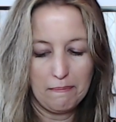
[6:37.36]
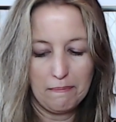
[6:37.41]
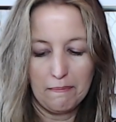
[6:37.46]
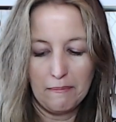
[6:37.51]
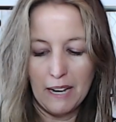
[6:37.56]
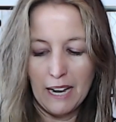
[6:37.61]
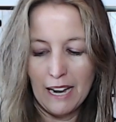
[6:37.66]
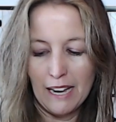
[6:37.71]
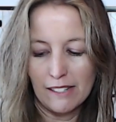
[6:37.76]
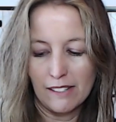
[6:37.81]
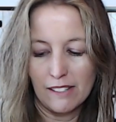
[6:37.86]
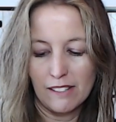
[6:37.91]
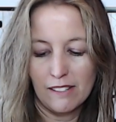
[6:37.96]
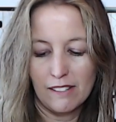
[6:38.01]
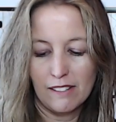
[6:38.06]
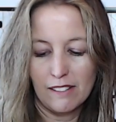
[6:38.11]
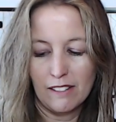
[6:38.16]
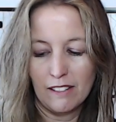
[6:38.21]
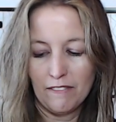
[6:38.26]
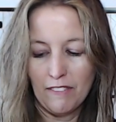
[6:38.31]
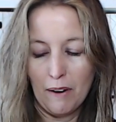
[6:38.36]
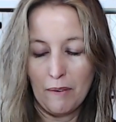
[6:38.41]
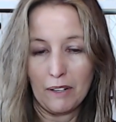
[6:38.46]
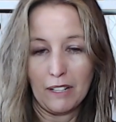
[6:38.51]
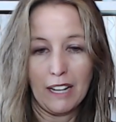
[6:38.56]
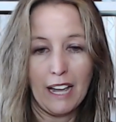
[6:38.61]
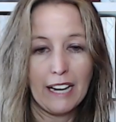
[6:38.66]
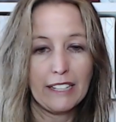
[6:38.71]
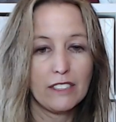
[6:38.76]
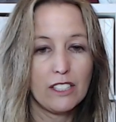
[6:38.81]
asked if I would
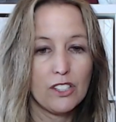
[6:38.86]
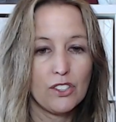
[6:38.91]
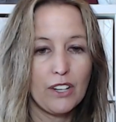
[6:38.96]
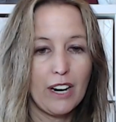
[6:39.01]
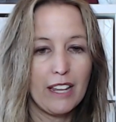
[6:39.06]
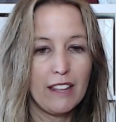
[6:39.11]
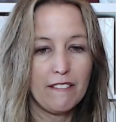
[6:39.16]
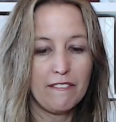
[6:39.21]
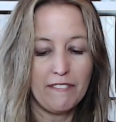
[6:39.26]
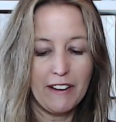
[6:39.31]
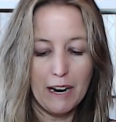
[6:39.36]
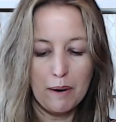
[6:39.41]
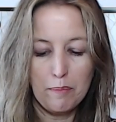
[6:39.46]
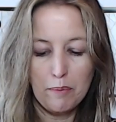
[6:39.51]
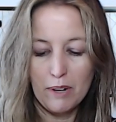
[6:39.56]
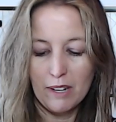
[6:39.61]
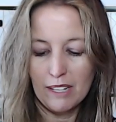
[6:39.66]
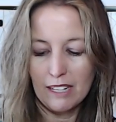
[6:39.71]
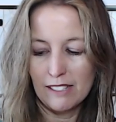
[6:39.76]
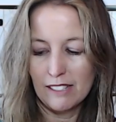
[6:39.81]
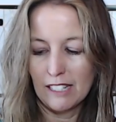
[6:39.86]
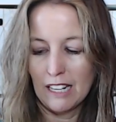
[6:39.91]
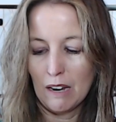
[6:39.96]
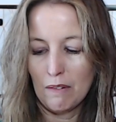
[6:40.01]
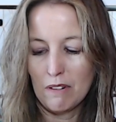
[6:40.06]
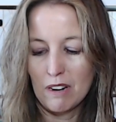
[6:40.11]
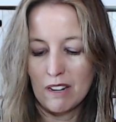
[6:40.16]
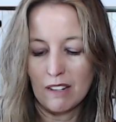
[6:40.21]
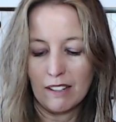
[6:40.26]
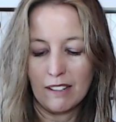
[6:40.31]
like to try the fabric. I said I
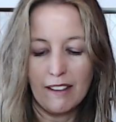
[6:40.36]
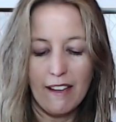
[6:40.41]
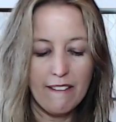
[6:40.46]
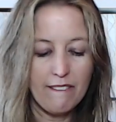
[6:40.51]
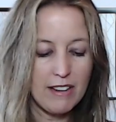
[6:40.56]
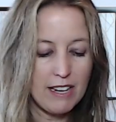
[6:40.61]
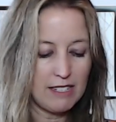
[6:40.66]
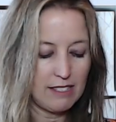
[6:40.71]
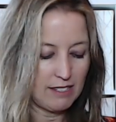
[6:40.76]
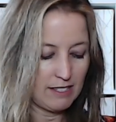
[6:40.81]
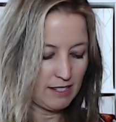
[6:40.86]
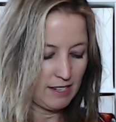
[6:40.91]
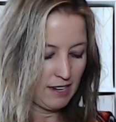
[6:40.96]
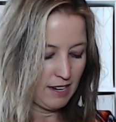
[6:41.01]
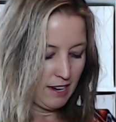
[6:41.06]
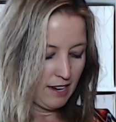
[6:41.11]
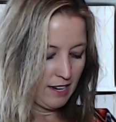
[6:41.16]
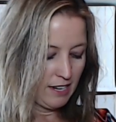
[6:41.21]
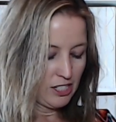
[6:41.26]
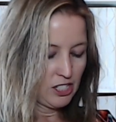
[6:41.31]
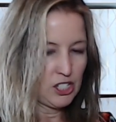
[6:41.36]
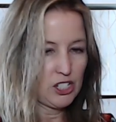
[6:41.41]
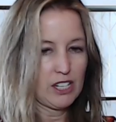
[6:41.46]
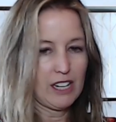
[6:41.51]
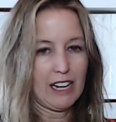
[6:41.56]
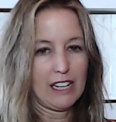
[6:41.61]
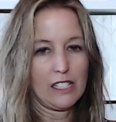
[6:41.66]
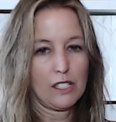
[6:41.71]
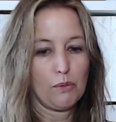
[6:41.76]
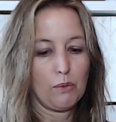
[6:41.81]
would love it. She
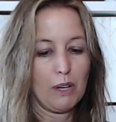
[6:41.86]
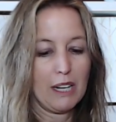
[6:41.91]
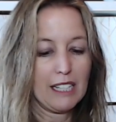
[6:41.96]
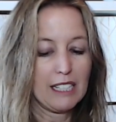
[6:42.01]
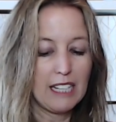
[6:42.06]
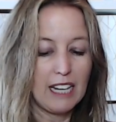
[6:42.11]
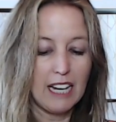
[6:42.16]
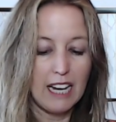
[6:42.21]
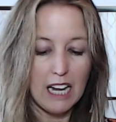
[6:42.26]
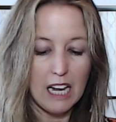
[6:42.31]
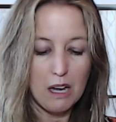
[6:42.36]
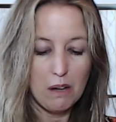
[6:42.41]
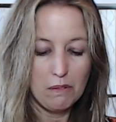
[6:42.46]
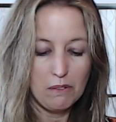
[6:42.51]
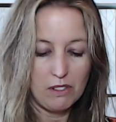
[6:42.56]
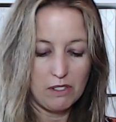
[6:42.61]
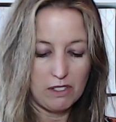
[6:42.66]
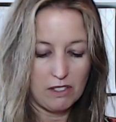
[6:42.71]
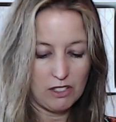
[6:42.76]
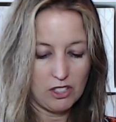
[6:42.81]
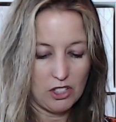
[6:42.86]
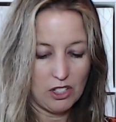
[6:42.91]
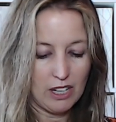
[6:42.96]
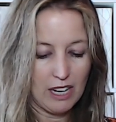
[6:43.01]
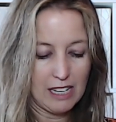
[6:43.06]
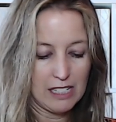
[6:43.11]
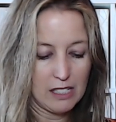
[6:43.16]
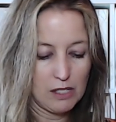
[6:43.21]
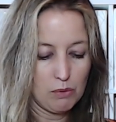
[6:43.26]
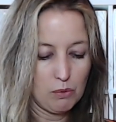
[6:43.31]
asked what count. She
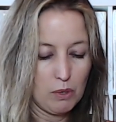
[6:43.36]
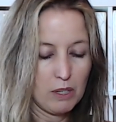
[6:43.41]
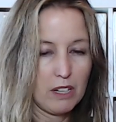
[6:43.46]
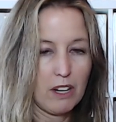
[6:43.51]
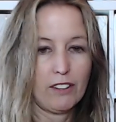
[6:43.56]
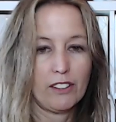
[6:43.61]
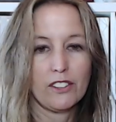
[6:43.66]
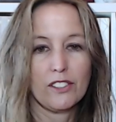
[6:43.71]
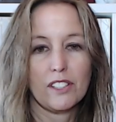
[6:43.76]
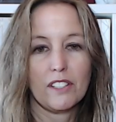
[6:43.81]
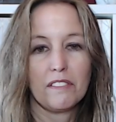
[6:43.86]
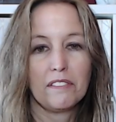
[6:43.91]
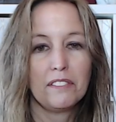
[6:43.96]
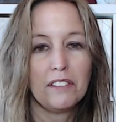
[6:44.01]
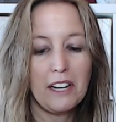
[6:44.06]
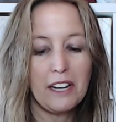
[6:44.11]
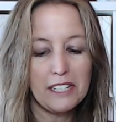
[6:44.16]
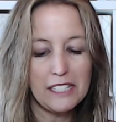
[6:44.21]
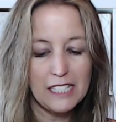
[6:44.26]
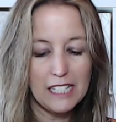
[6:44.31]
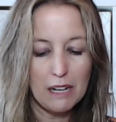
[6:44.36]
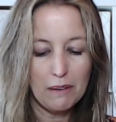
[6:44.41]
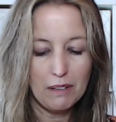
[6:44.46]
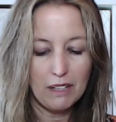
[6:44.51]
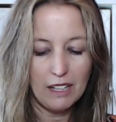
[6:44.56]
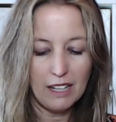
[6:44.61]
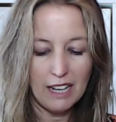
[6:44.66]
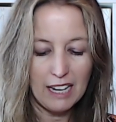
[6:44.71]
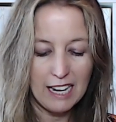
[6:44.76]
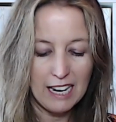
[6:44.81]
asked what colors of floss I would
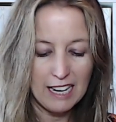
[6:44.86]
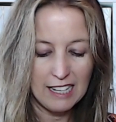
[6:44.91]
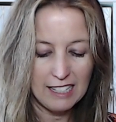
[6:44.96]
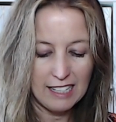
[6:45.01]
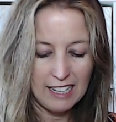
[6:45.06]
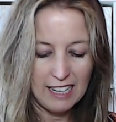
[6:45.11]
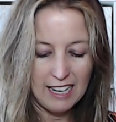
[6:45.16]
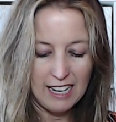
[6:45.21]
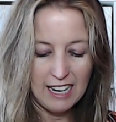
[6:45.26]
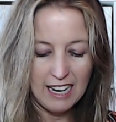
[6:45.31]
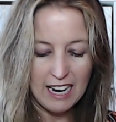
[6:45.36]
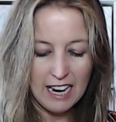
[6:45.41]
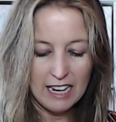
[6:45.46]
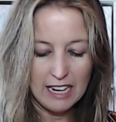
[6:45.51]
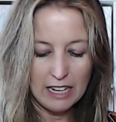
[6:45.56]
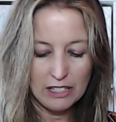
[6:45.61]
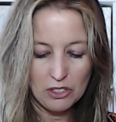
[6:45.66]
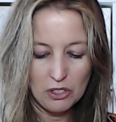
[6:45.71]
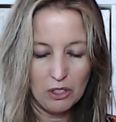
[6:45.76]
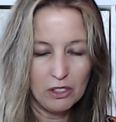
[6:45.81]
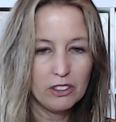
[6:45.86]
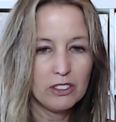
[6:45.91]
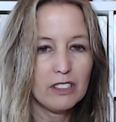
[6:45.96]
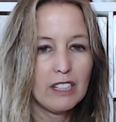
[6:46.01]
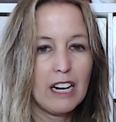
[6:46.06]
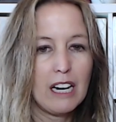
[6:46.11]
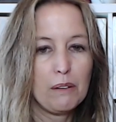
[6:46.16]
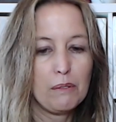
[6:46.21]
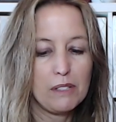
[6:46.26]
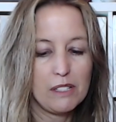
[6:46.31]
like. And I told her
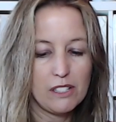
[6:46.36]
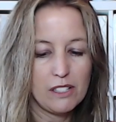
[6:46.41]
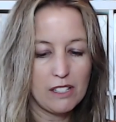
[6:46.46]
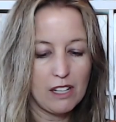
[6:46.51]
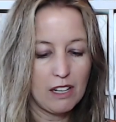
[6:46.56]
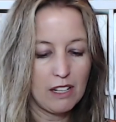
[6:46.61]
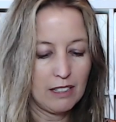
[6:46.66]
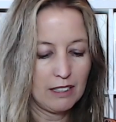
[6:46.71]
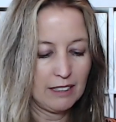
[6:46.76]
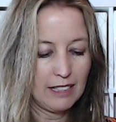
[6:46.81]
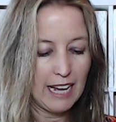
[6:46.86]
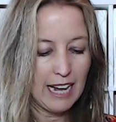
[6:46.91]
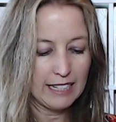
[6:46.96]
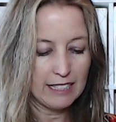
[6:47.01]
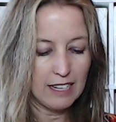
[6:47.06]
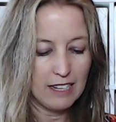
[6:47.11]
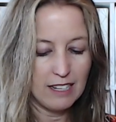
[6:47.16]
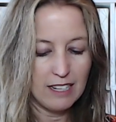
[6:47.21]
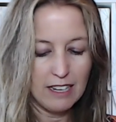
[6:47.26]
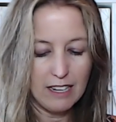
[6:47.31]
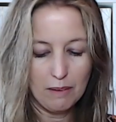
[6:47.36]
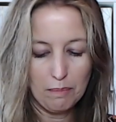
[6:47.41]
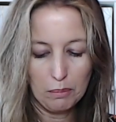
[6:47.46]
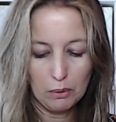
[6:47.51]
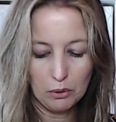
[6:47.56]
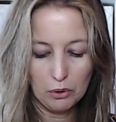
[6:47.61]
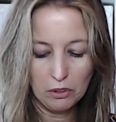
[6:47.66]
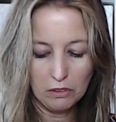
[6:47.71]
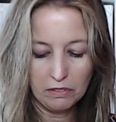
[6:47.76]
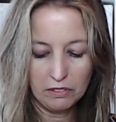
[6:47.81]
I was lacking in
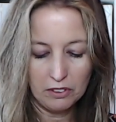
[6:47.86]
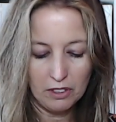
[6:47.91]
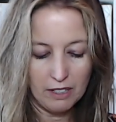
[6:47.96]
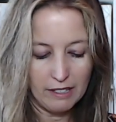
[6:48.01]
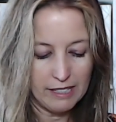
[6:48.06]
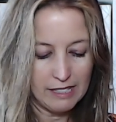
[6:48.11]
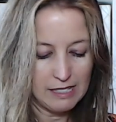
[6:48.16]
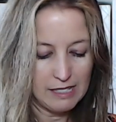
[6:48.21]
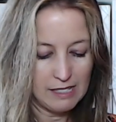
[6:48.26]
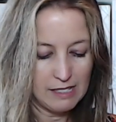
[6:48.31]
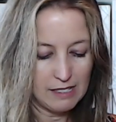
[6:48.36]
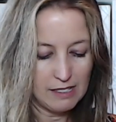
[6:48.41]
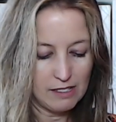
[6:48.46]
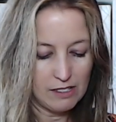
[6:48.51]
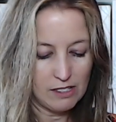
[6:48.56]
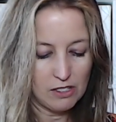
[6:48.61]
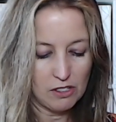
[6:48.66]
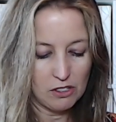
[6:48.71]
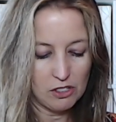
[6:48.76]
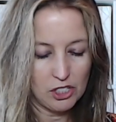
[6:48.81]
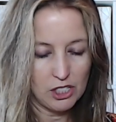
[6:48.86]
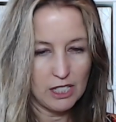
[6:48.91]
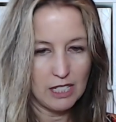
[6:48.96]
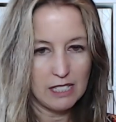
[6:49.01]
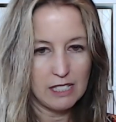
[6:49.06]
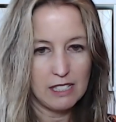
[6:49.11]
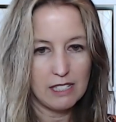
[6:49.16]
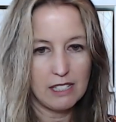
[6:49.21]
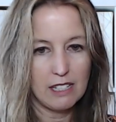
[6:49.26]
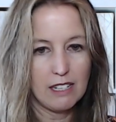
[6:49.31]
blue floss, so she
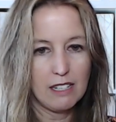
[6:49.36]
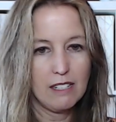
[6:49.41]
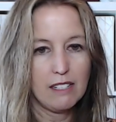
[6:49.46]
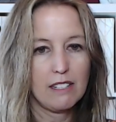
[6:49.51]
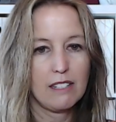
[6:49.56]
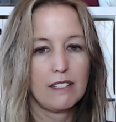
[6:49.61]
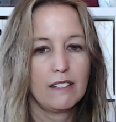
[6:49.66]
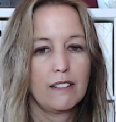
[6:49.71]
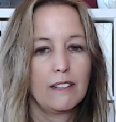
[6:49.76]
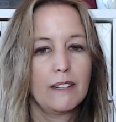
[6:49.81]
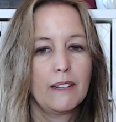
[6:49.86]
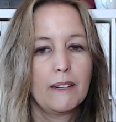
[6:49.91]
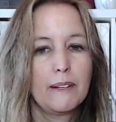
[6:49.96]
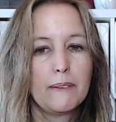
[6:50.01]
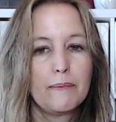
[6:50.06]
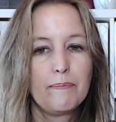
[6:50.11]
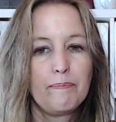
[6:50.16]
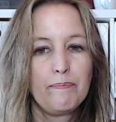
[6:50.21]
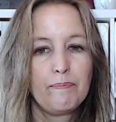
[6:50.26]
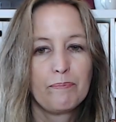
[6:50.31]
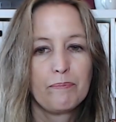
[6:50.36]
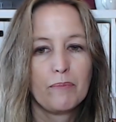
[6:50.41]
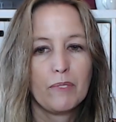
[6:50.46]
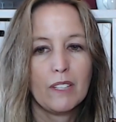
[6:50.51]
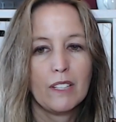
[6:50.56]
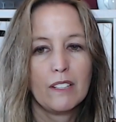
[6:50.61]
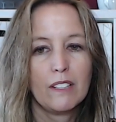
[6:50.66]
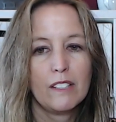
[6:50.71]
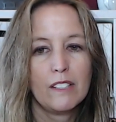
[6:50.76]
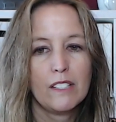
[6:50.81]
sent
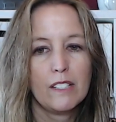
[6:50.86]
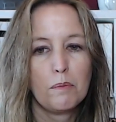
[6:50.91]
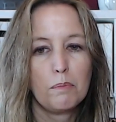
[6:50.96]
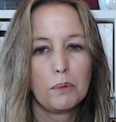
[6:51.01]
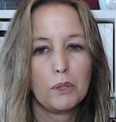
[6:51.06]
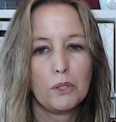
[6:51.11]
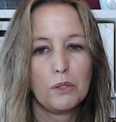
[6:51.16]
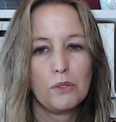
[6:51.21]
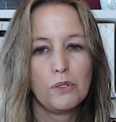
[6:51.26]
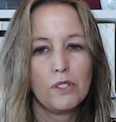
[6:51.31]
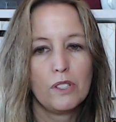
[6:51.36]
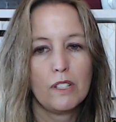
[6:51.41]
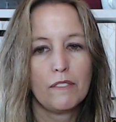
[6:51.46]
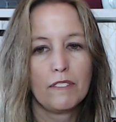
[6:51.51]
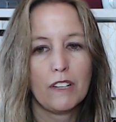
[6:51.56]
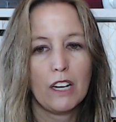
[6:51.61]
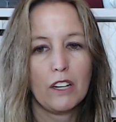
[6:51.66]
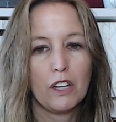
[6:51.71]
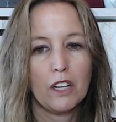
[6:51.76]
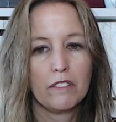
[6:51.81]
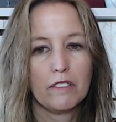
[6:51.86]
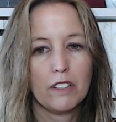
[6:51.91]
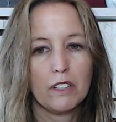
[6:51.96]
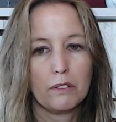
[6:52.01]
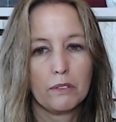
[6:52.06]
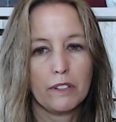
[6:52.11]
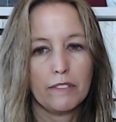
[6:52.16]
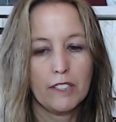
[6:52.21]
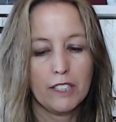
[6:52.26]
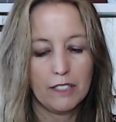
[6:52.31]
some blues. I've got Over the
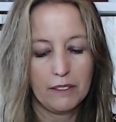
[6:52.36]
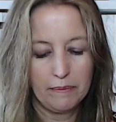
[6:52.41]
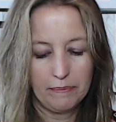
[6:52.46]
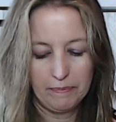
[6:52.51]
River,